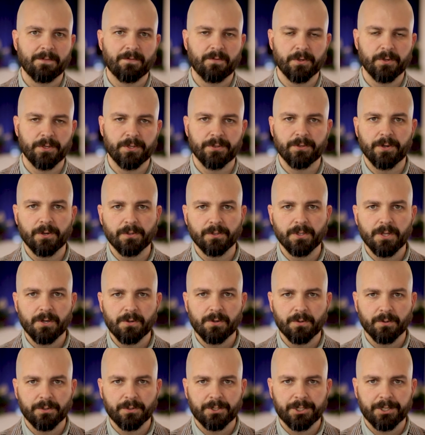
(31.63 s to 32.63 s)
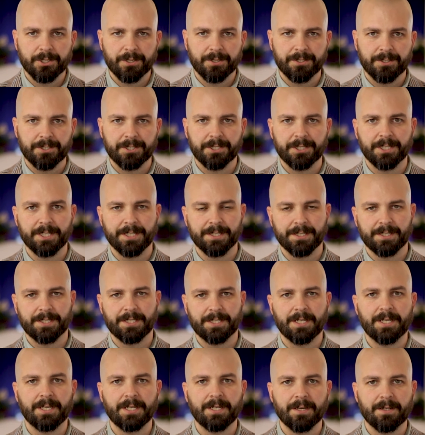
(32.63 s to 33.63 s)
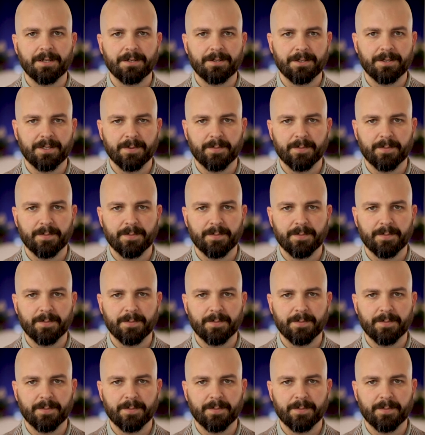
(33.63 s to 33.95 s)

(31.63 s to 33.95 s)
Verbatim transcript: for your own local church and sitting under